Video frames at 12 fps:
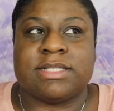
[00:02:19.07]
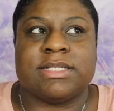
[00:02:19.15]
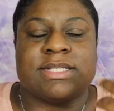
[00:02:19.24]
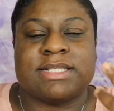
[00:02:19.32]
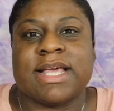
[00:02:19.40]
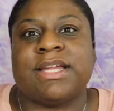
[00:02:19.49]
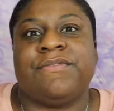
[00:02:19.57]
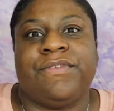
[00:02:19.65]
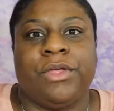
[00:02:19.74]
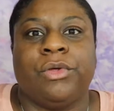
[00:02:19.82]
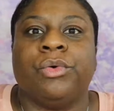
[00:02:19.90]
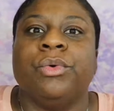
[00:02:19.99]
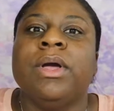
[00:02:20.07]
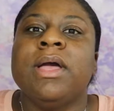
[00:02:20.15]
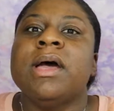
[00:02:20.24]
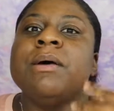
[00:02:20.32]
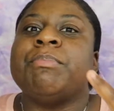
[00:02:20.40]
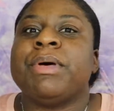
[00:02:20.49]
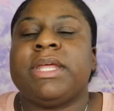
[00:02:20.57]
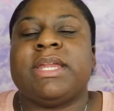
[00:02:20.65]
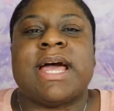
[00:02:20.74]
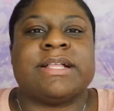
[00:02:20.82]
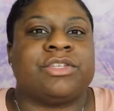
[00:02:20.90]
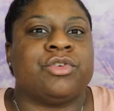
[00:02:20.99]
instead of you putting
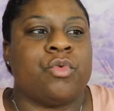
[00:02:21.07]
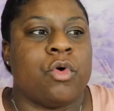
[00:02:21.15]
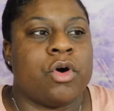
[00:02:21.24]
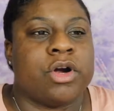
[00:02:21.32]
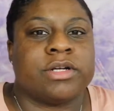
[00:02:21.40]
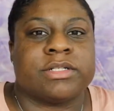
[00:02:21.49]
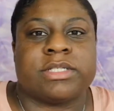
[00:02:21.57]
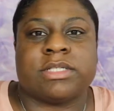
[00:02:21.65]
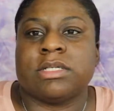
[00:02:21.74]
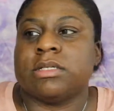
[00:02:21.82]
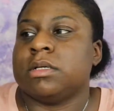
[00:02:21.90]
that towards